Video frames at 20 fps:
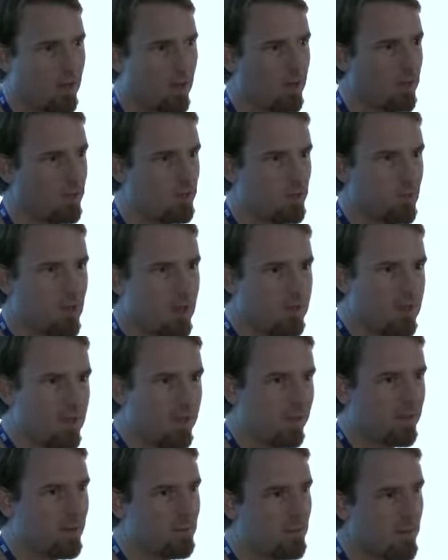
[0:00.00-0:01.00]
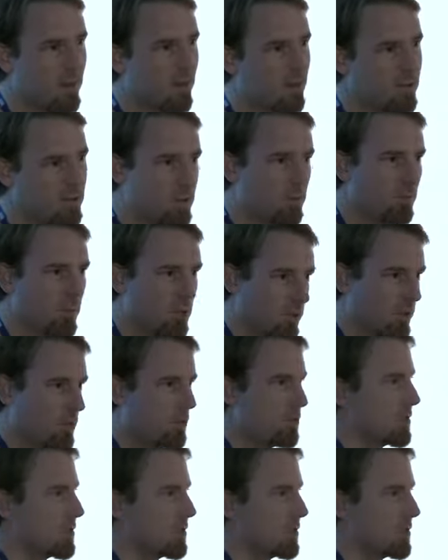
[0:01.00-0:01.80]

kind of do head-to-head comparison between